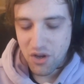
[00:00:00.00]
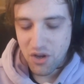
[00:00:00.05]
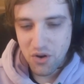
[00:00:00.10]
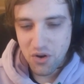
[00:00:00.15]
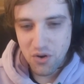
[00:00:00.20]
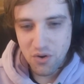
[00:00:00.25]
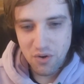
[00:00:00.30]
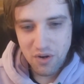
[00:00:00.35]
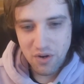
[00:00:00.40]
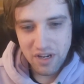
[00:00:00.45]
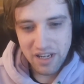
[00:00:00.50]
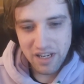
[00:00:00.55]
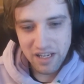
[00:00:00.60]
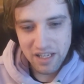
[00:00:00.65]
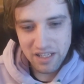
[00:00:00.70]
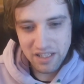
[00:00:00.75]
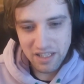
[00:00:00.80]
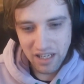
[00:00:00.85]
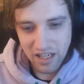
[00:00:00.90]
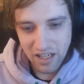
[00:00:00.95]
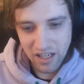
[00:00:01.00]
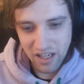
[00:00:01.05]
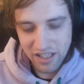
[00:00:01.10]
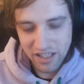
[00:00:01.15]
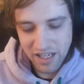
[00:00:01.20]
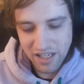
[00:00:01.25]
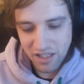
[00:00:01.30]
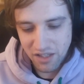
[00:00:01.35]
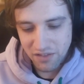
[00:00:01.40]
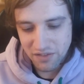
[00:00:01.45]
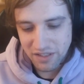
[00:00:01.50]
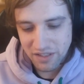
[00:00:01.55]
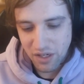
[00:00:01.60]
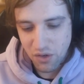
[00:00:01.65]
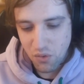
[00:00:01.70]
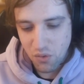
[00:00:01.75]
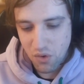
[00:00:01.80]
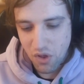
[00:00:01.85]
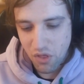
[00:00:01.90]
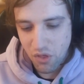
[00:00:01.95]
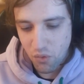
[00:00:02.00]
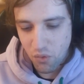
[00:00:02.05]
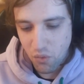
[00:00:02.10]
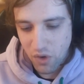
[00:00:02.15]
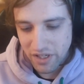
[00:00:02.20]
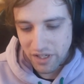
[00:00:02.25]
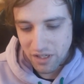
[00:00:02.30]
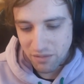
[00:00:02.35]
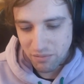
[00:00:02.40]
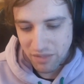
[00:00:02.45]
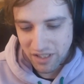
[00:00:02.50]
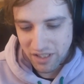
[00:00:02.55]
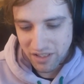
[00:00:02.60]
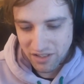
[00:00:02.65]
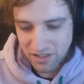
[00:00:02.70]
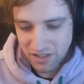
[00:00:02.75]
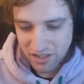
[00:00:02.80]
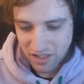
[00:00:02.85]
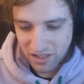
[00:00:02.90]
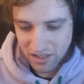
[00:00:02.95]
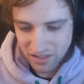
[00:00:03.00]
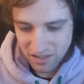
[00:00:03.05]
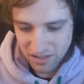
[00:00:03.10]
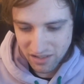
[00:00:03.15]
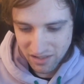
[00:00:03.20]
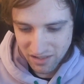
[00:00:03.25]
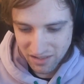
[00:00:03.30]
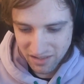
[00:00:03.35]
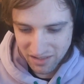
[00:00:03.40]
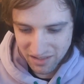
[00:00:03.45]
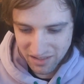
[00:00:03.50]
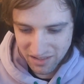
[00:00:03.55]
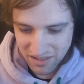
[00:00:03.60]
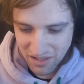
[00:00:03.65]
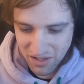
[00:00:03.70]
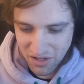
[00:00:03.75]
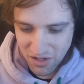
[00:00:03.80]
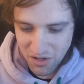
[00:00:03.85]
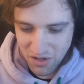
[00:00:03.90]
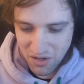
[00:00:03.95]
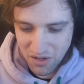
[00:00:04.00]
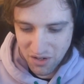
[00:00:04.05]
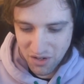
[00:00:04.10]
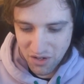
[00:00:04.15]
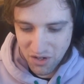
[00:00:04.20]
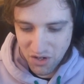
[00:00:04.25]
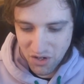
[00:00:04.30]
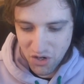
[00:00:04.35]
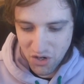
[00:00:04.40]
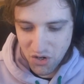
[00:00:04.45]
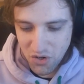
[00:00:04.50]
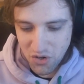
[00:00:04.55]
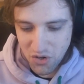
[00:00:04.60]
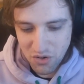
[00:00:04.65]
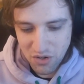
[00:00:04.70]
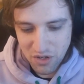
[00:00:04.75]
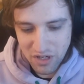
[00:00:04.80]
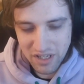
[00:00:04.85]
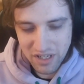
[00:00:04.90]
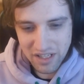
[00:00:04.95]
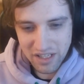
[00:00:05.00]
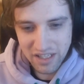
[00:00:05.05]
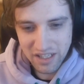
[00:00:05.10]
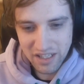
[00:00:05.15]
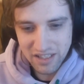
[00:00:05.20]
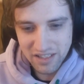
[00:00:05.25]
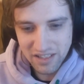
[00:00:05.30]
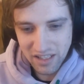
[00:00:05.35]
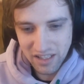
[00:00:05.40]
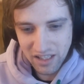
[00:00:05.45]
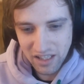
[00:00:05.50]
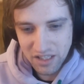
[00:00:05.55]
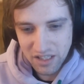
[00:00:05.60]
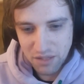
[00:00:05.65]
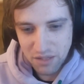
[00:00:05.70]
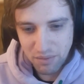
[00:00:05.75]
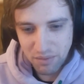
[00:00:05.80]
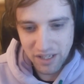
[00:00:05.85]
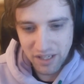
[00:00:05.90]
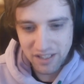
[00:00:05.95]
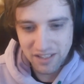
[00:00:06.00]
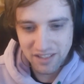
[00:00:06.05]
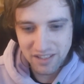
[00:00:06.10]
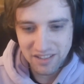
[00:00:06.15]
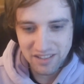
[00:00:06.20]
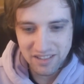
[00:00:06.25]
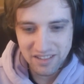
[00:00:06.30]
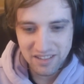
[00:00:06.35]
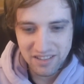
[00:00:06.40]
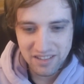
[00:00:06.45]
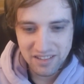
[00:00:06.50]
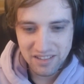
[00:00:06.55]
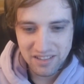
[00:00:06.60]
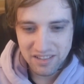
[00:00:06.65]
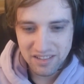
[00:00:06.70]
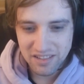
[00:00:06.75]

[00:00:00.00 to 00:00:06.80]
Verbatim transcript: Who is lucky enough to get the one in a million chance? Who is the lucky person?